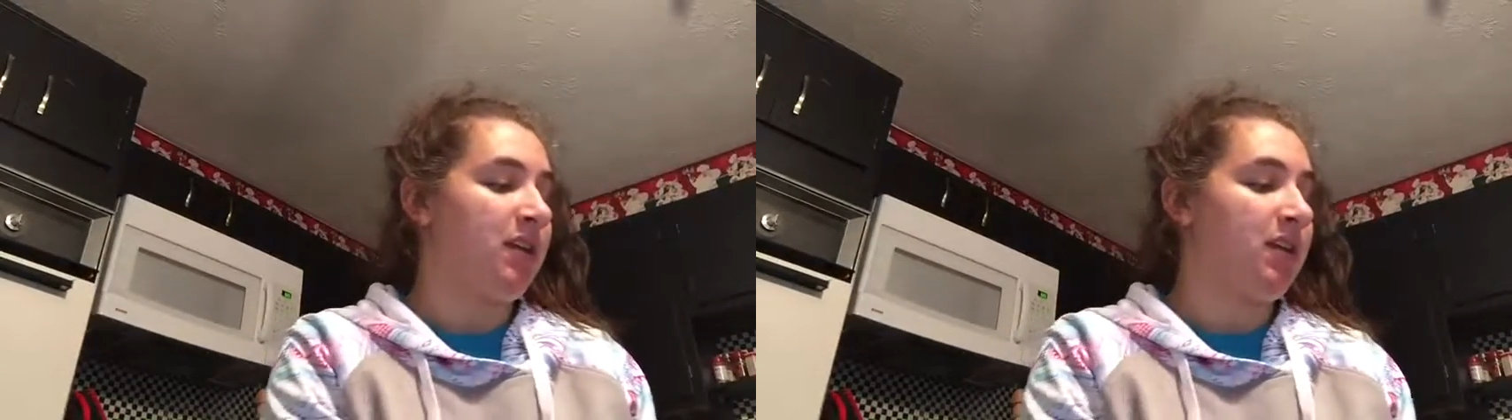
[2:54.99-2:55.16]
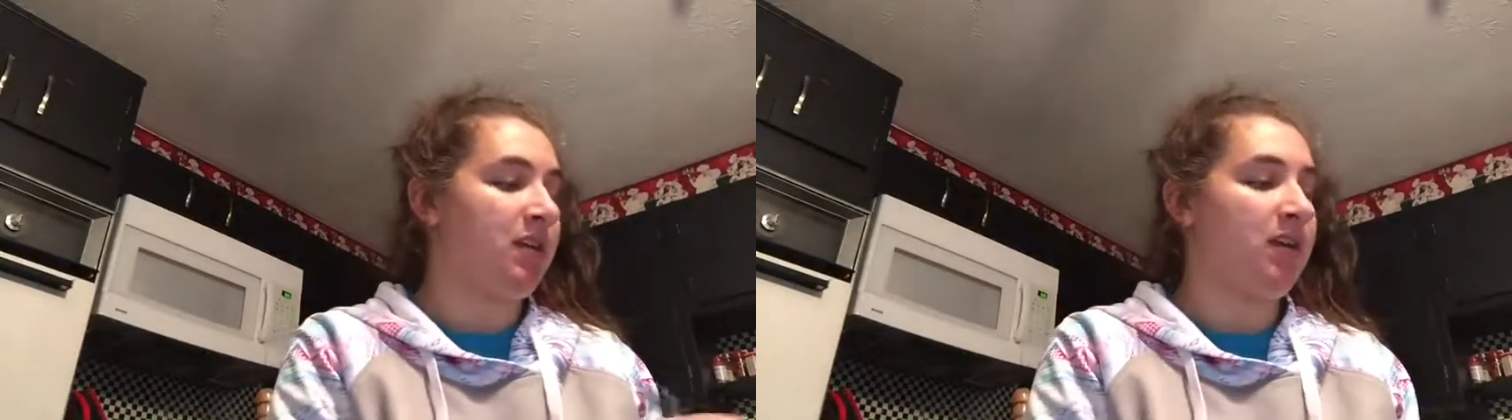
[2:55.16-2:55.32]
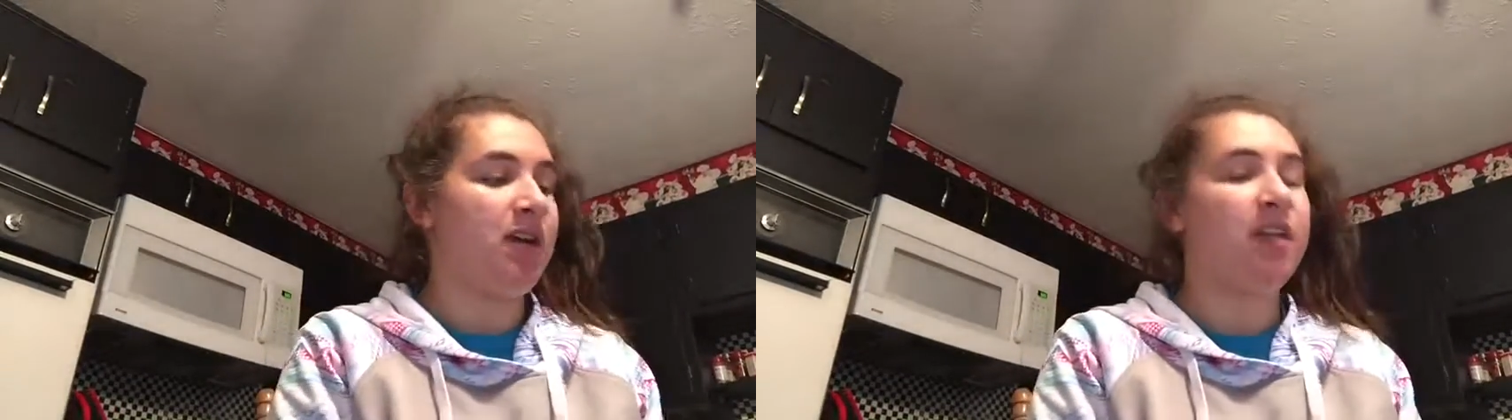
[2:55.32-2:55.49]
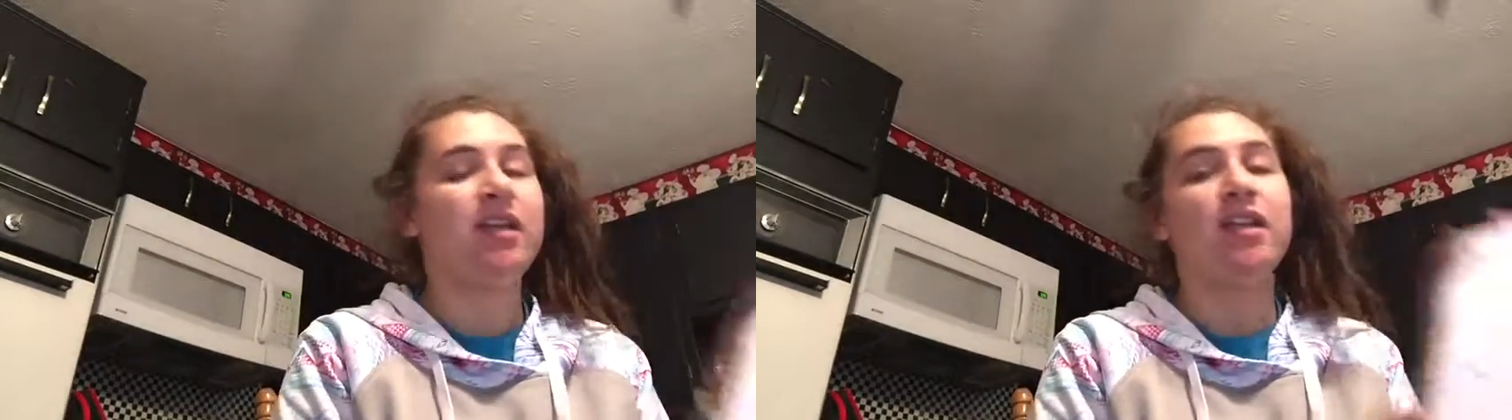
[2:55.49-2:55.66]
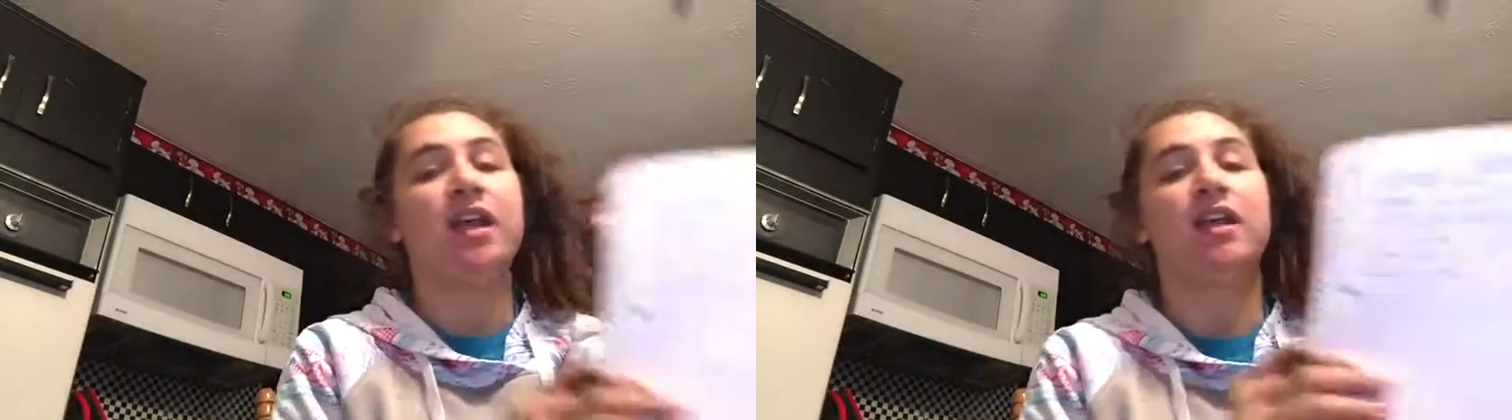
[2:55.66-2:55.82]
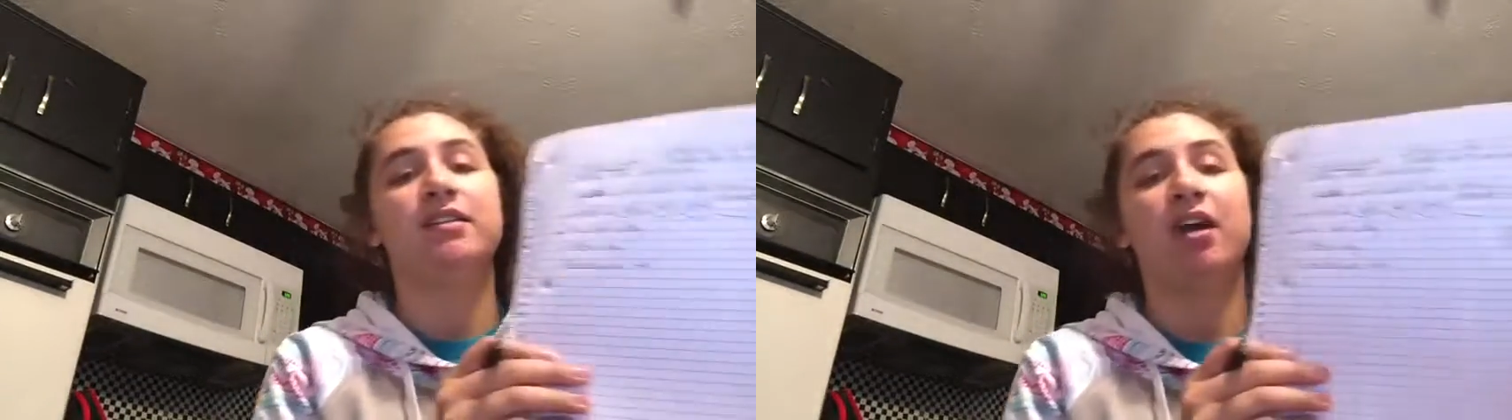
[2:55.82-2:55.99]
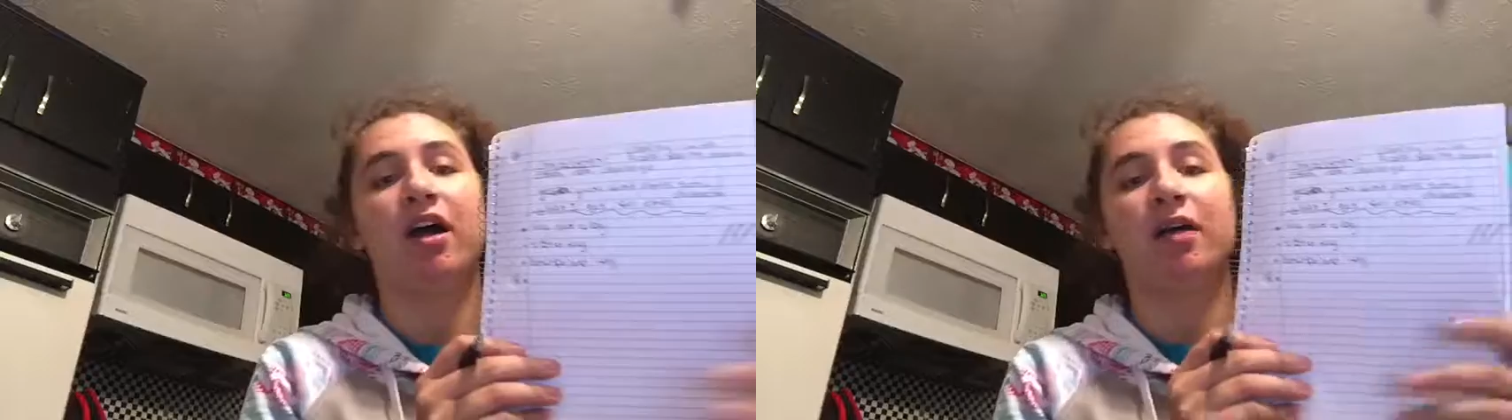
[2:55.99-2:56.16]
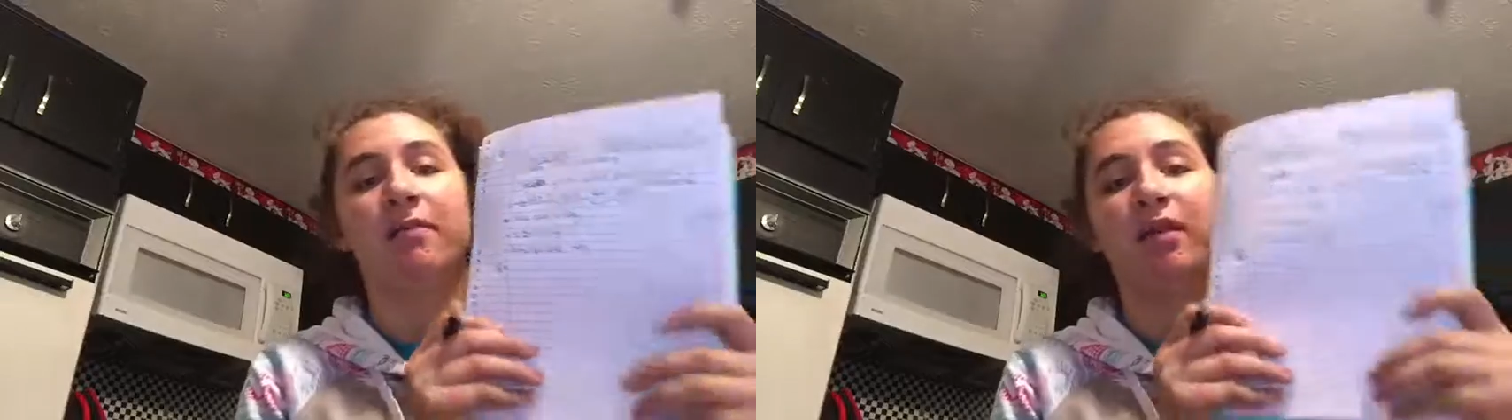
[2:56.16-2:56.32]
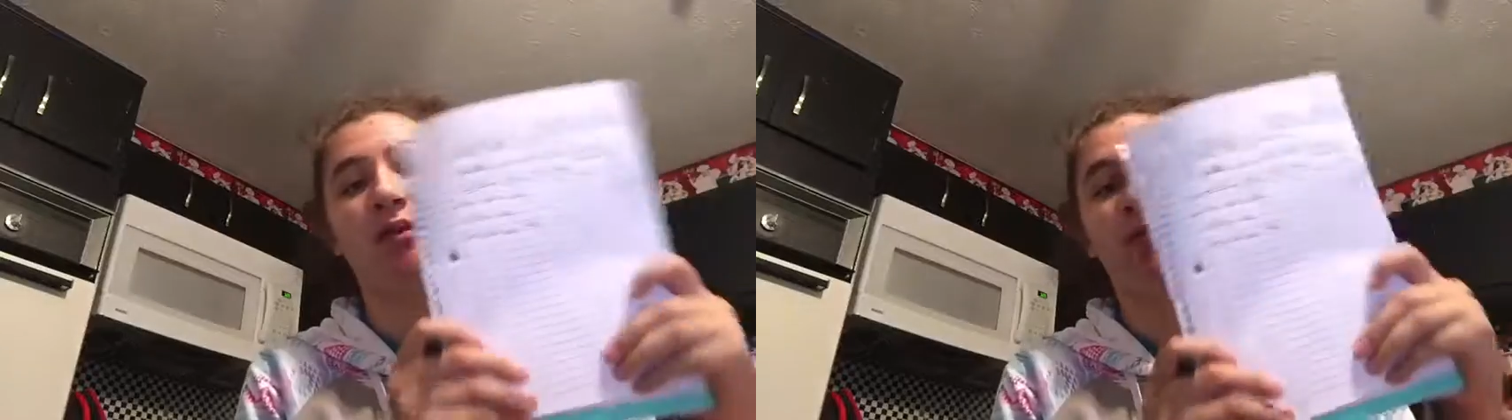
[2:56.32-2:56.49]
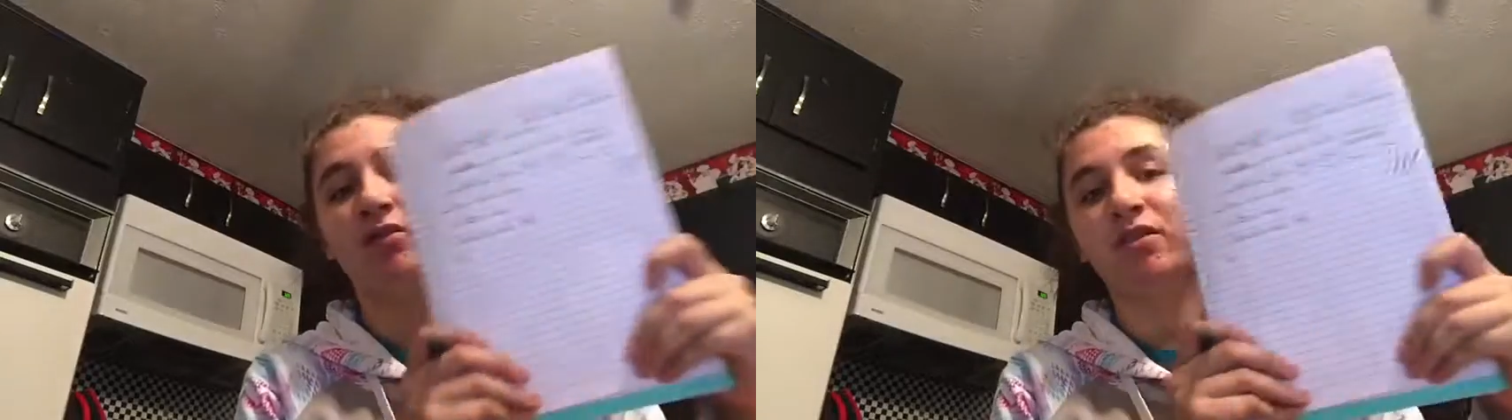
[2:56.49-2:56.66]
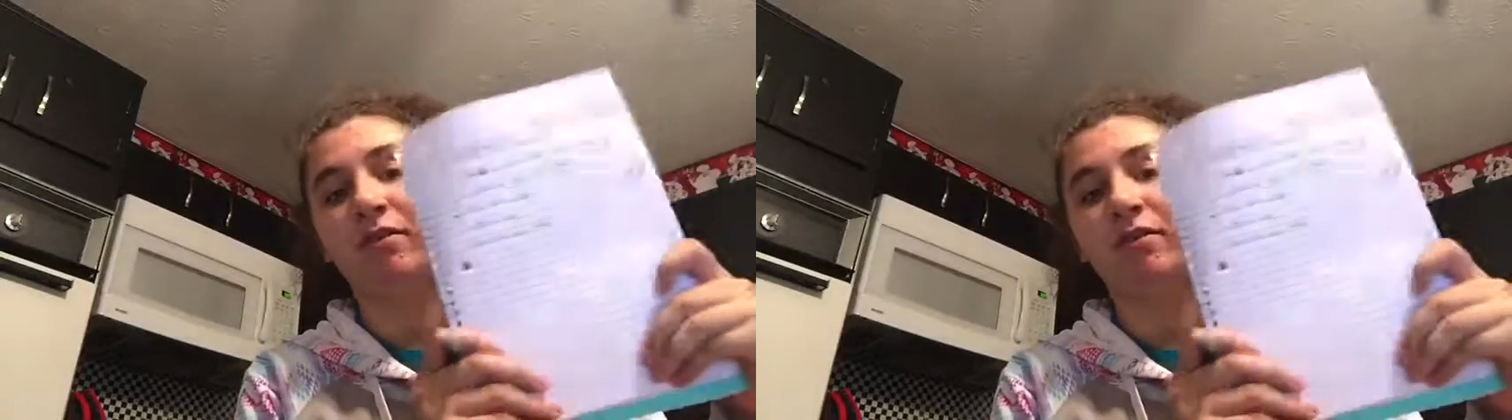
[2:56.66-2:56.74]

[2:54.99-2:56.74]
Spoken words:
I didn't get a ton, but I wrote